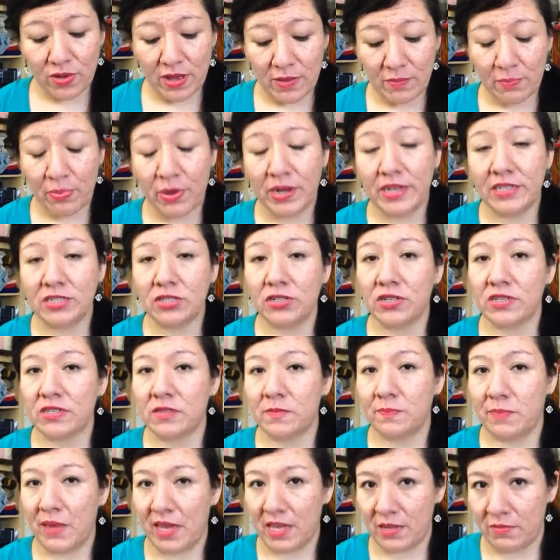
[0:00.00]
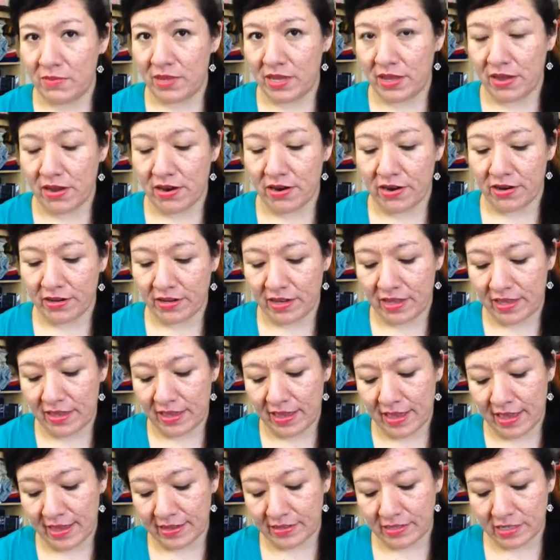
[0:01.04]
I'm pretty sure it's baby yarn,
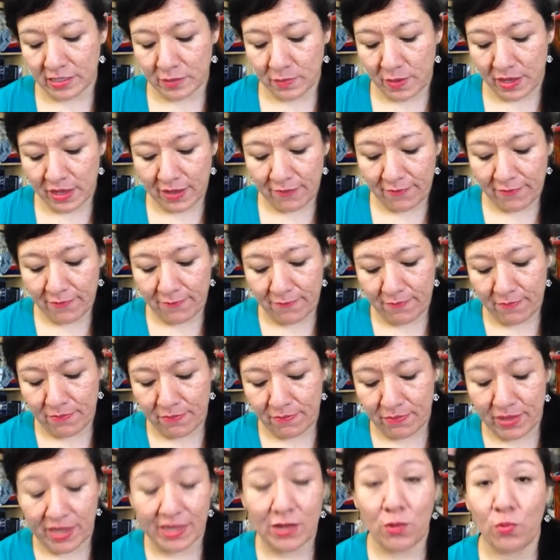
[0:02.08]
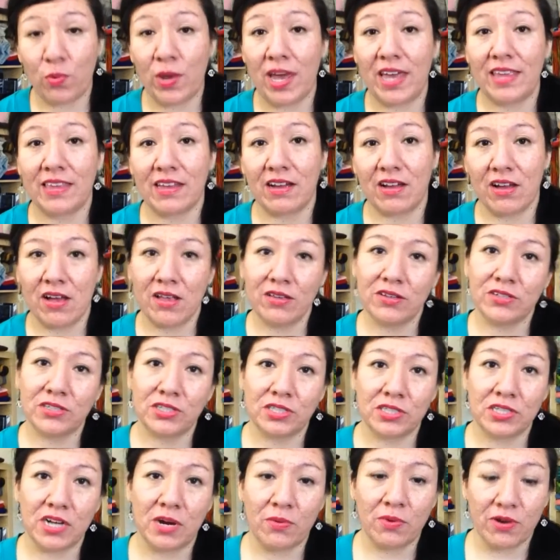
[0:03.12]
uh, just by the, by the way the
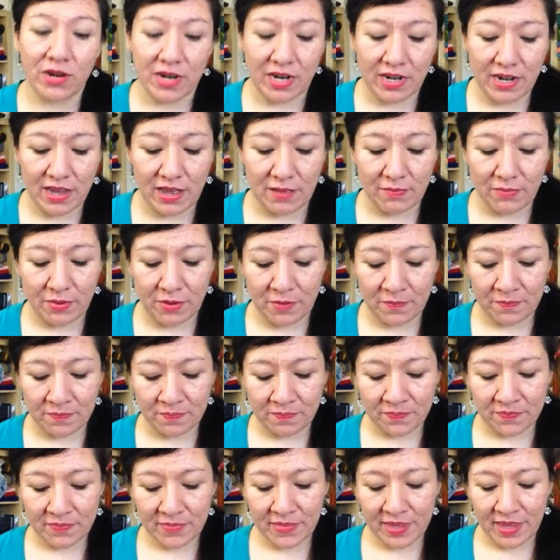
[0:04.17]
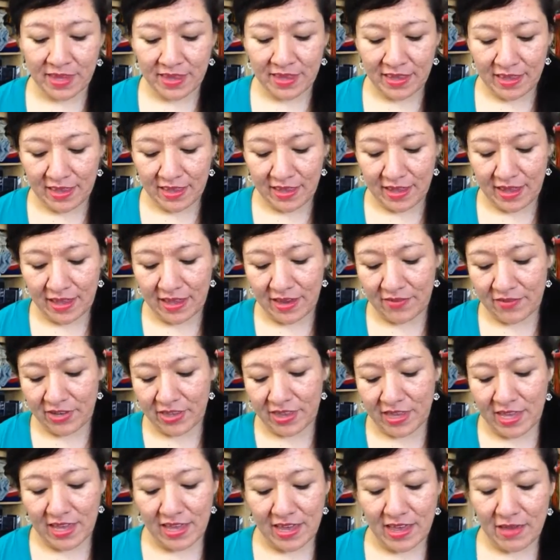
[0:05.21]
colors are working up and
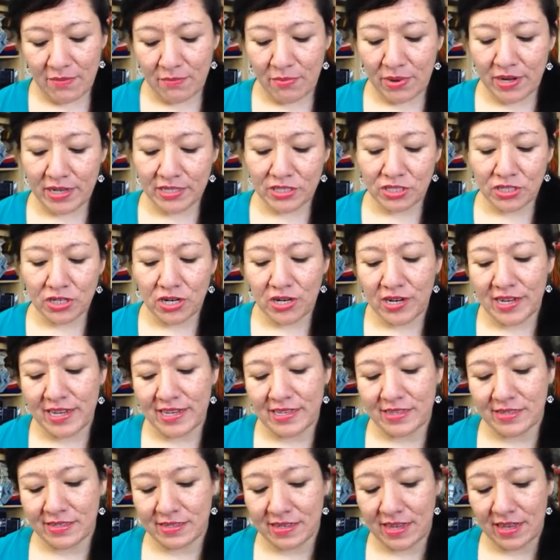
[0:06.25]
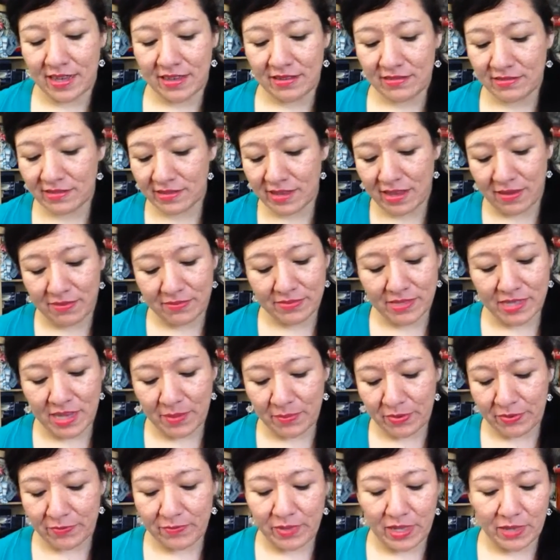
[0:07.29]
everything. I'm pretty sure it's some type
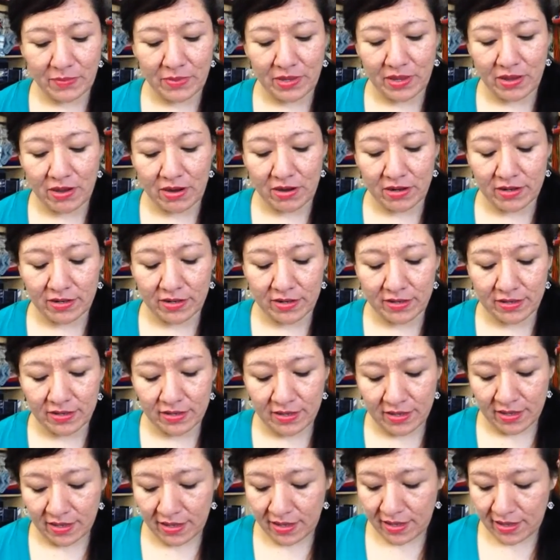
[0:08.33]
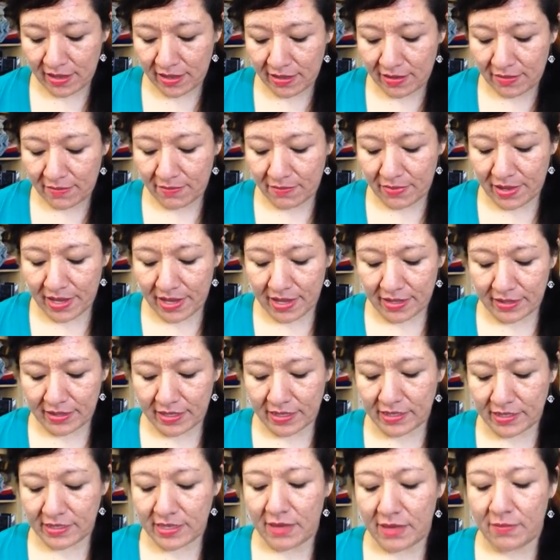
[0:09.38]
of baby yarn, but this
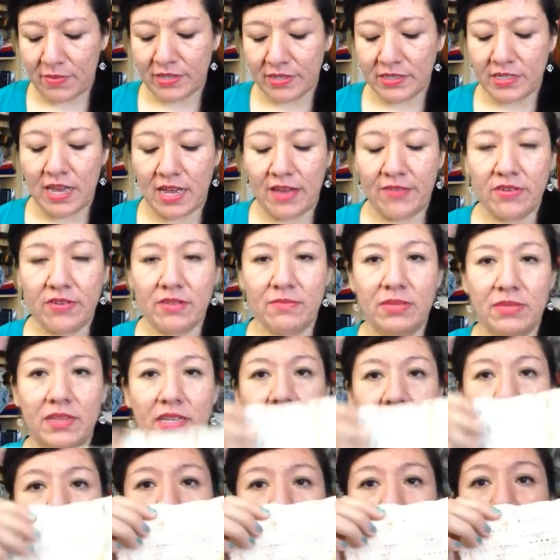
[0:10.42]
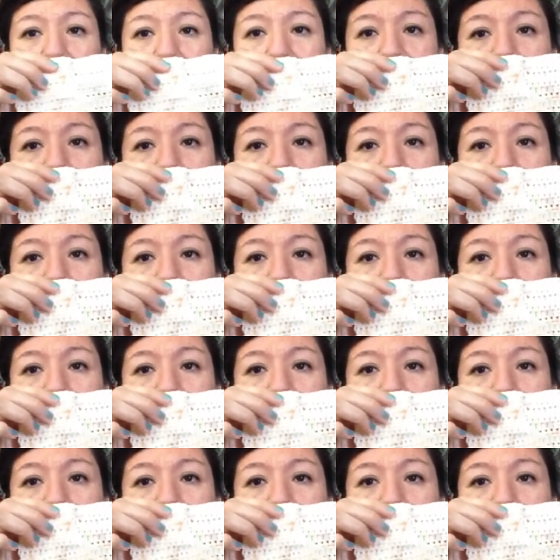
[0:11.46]
is how much I have completed.